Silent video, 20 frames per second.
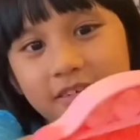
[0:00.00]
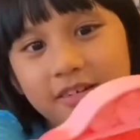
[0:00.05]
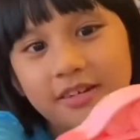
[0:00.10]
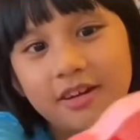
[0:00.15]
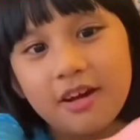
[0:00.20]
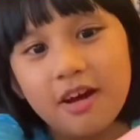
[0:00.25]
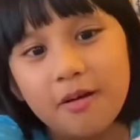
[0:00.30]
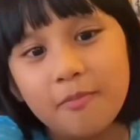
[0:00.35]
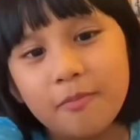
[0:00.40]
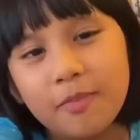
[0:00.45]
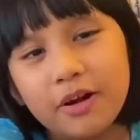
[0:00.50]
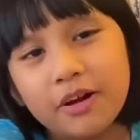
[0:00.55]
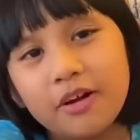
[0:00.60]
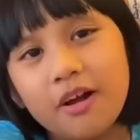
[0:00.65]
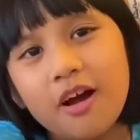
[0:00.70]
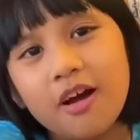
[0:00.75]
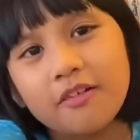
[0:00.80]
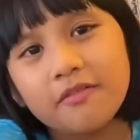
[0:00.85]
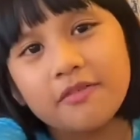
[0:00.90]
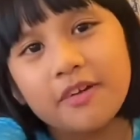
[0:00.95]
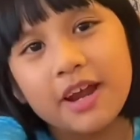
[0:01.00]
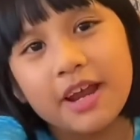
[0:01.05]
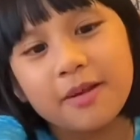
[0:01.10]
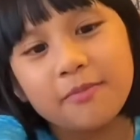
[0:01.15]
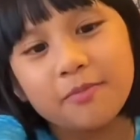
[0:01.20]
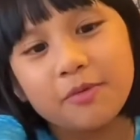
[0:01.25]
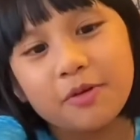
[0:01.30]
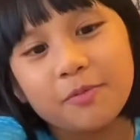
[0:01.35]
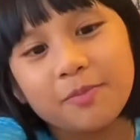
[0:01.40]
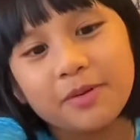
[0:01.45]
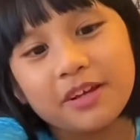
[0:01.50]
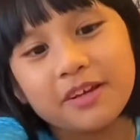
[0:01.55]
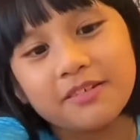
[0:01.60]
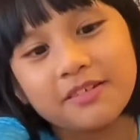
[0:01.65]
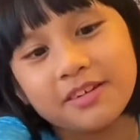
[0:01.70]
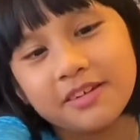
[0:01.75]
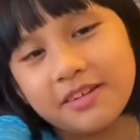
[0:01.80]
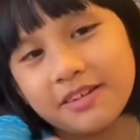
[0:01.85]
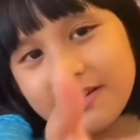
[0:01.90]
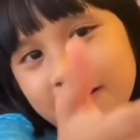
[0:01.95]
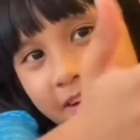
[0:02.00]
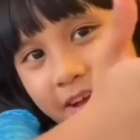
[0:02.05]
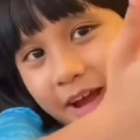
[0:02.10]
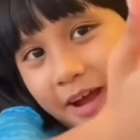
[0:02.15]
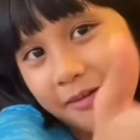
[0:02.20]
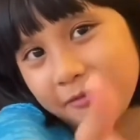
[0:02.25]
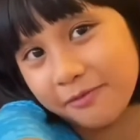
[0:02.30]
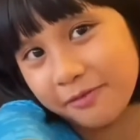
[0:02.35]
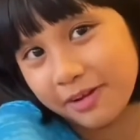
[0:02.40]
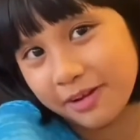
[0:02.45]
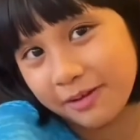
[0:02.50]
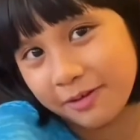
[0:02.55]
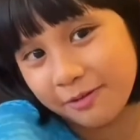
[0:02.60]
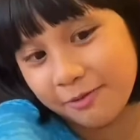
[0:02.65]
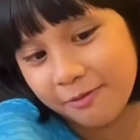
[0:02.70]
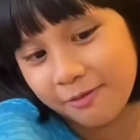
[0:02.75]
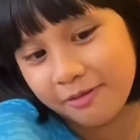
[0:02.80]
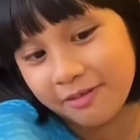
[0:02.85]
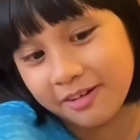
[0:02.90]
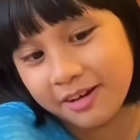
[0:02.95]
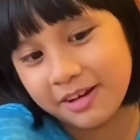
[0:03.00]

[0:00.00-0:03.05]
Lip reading: not rainbow because it doesn't have red and orange.